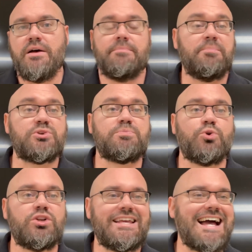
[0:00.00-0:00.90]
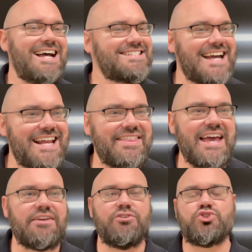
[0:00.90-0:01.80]
But most importantly, guys, got to
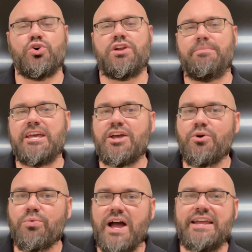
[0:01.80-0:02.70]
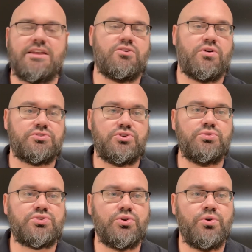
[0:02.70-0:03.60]
thank you for joining me right here on
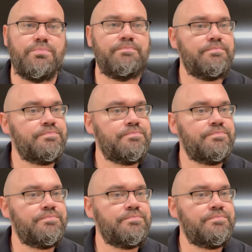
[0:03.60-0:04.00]
YouTube.